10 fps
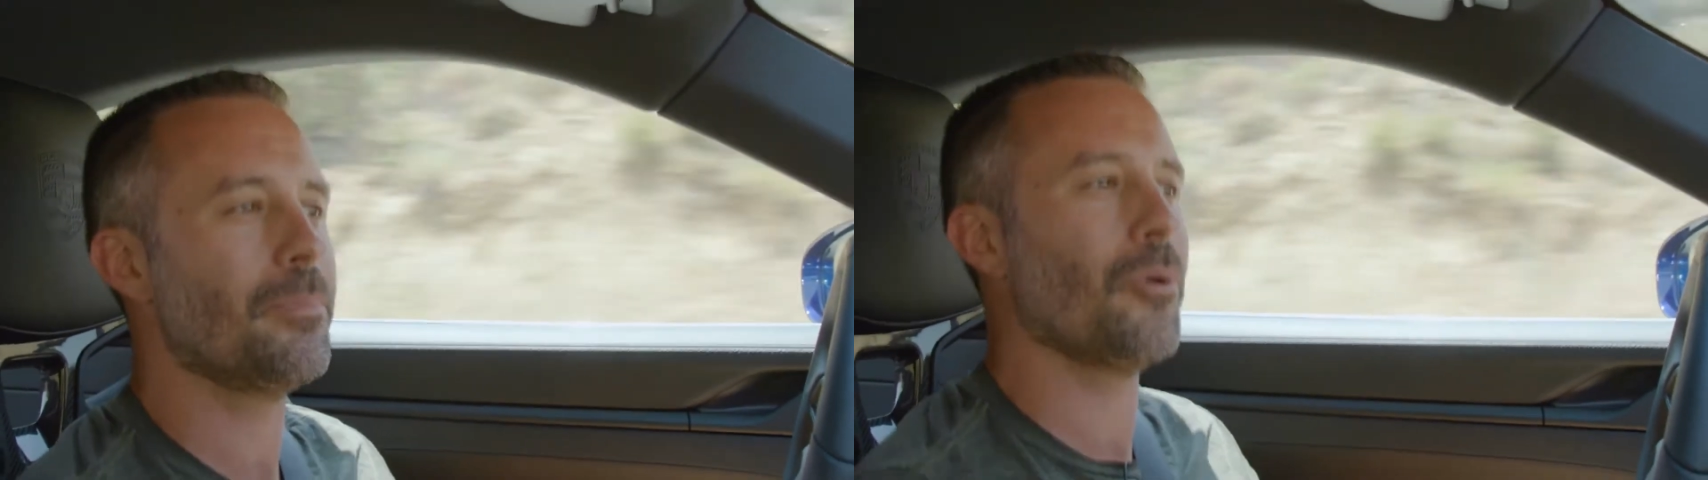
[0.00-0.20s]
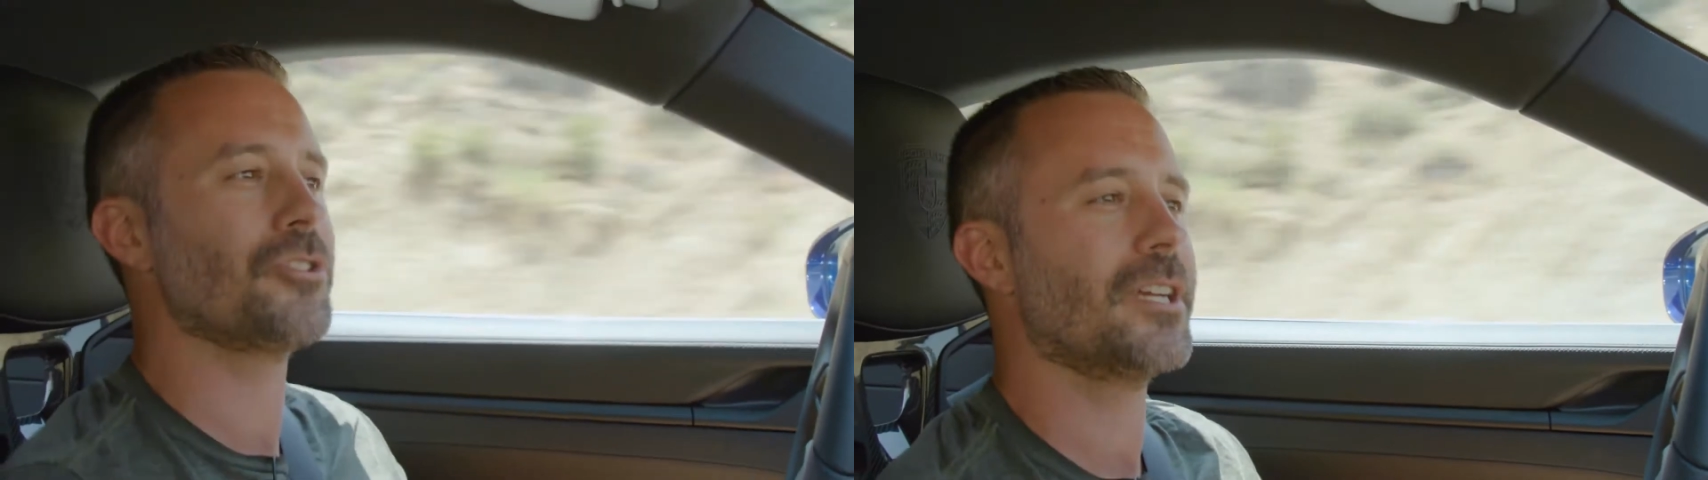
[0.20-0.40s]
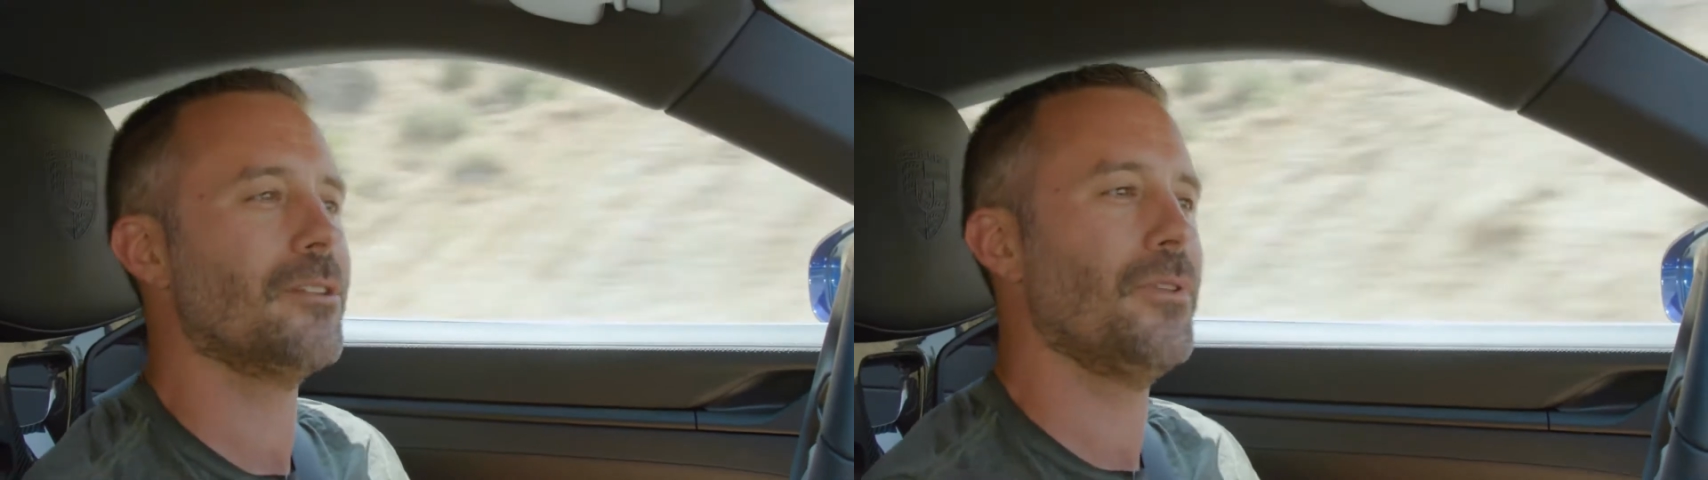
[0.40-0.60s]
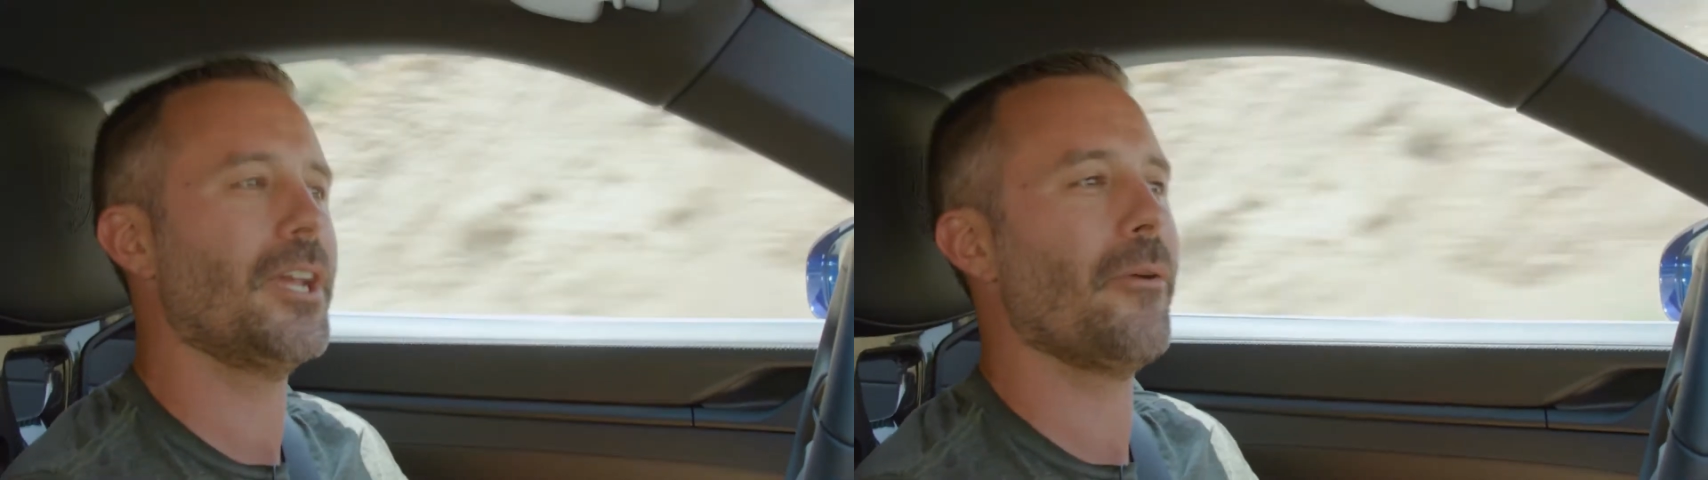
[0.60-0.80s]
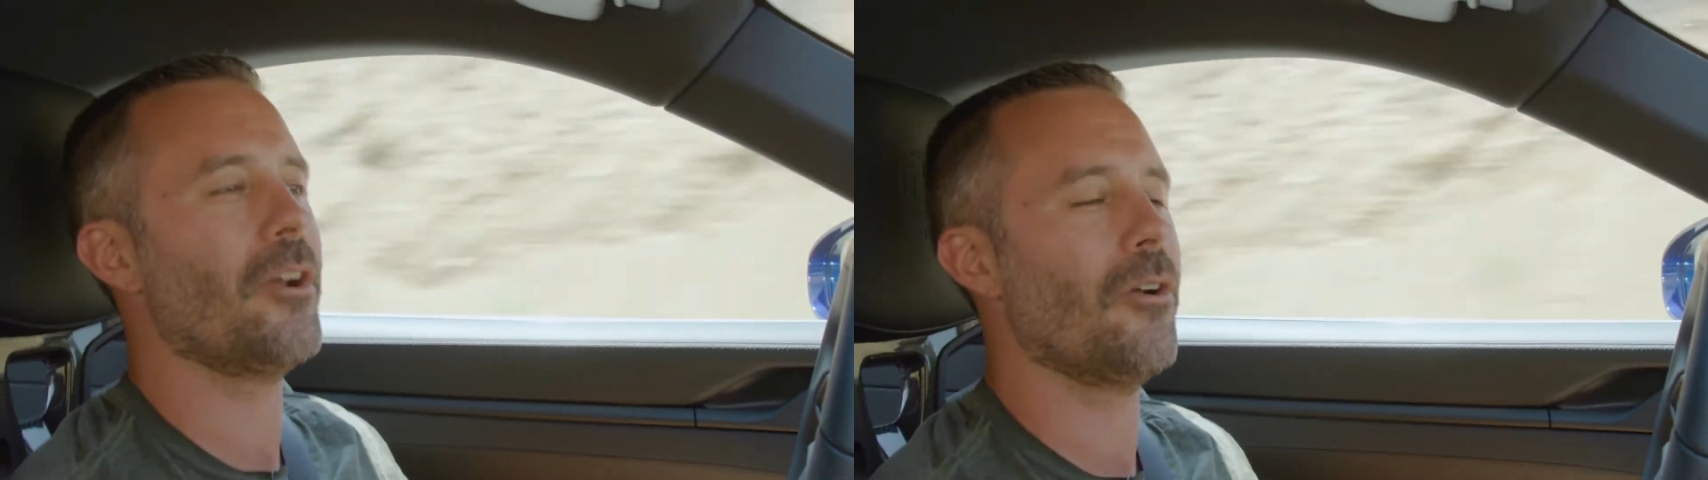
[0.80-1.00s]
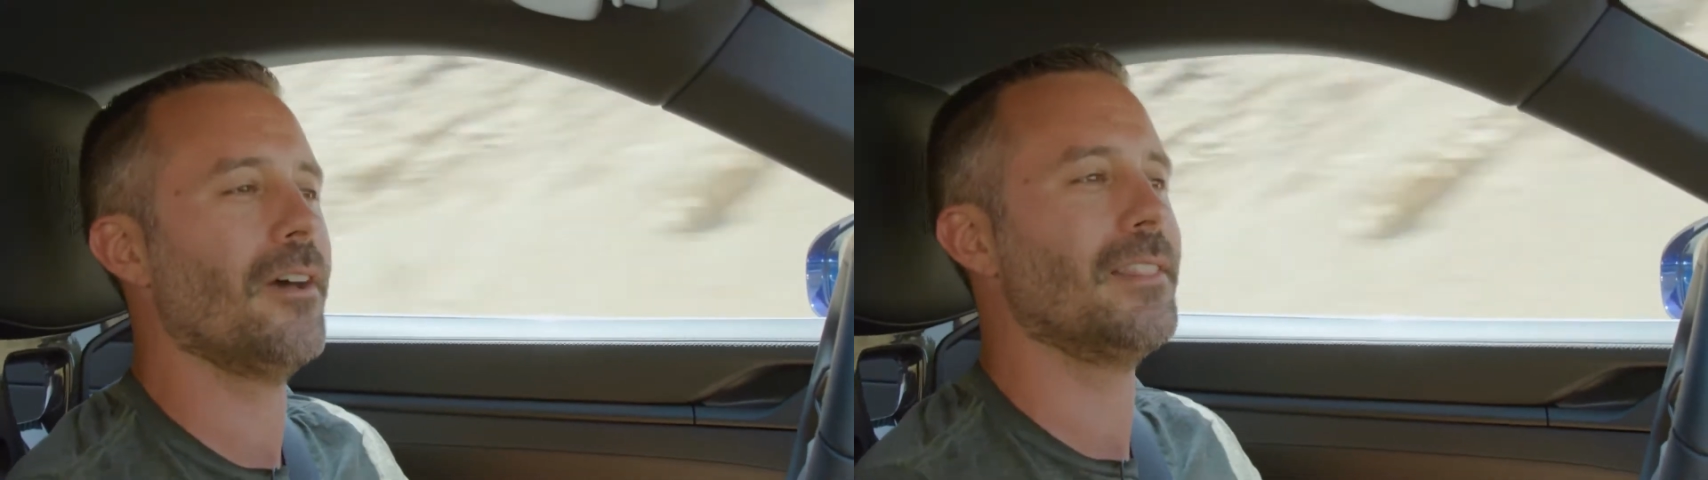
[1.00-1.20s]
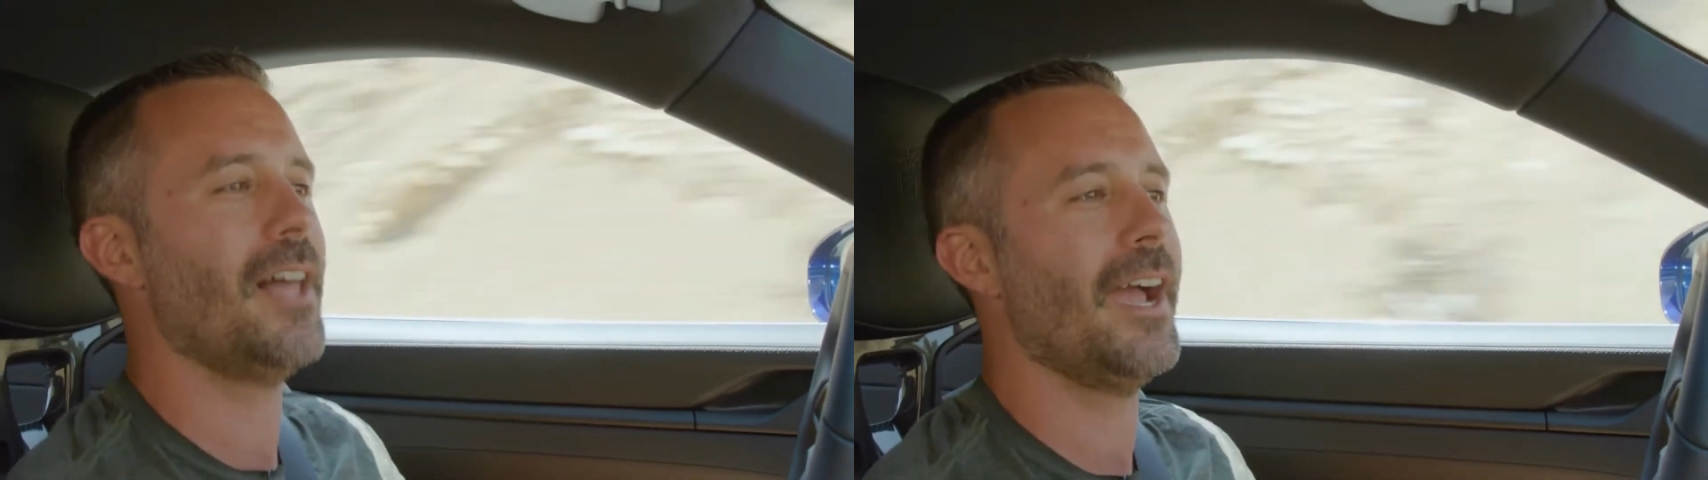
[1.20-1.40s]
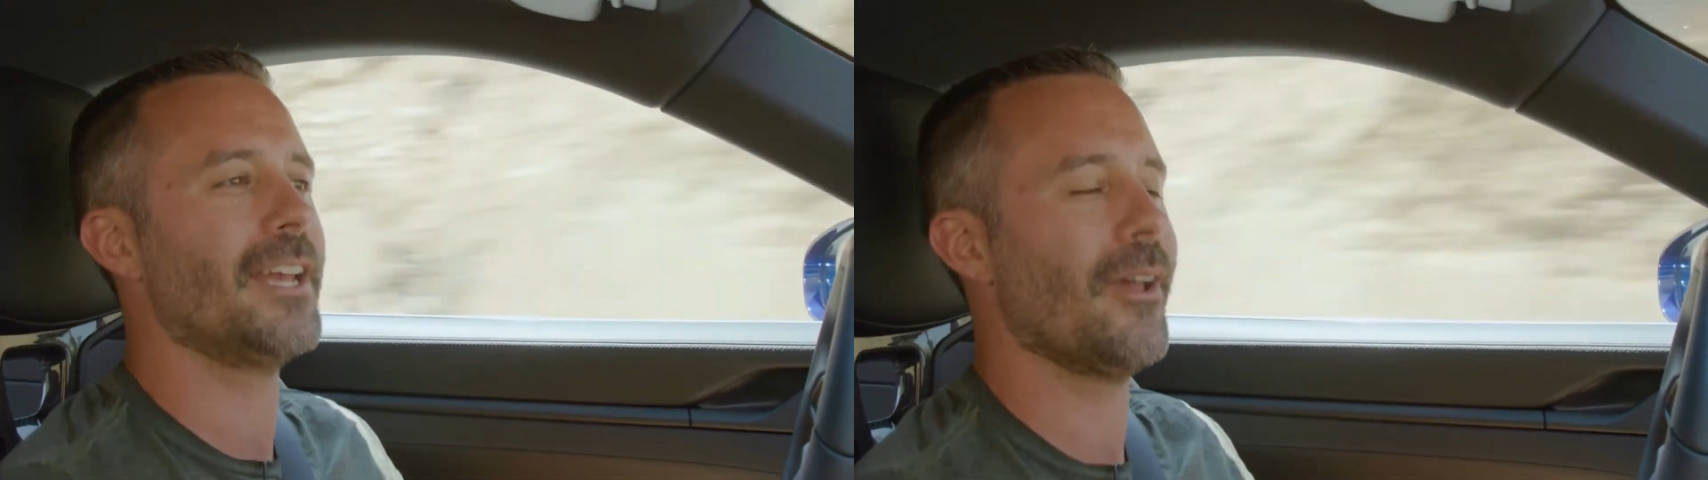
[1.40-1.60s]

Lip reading: Porsche configurator online.